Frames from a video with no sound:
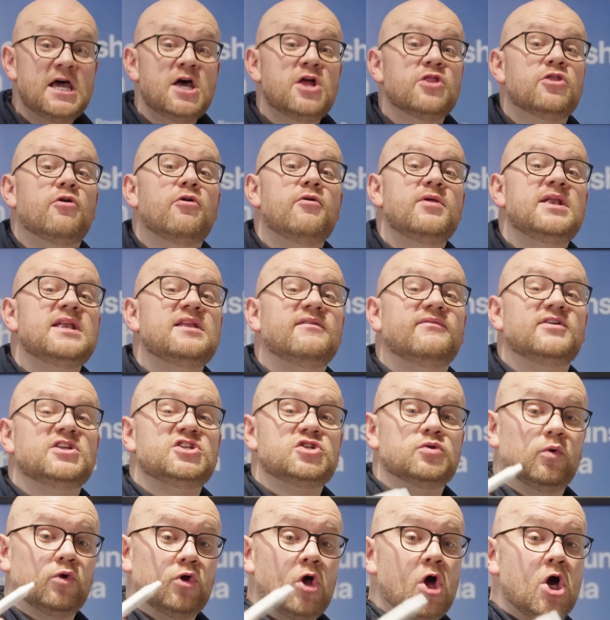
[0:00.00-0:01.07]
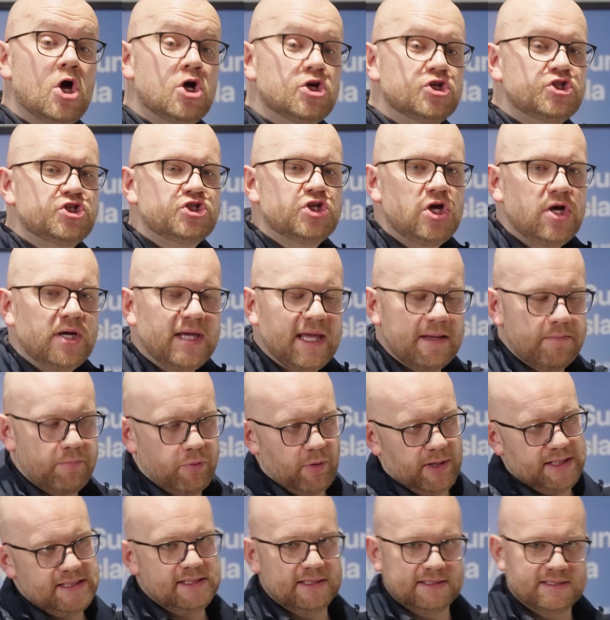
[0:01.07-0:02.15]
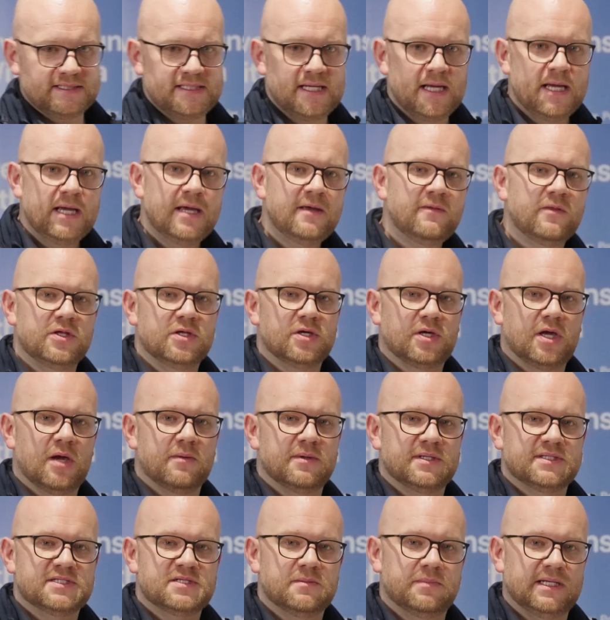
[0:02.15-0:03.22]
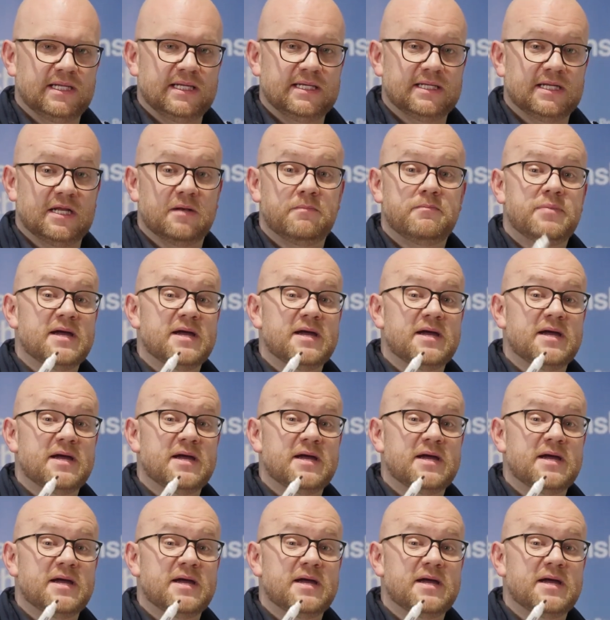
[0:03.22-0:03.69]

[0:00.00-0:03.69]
There are individual circuit breakers that you're going to be needed.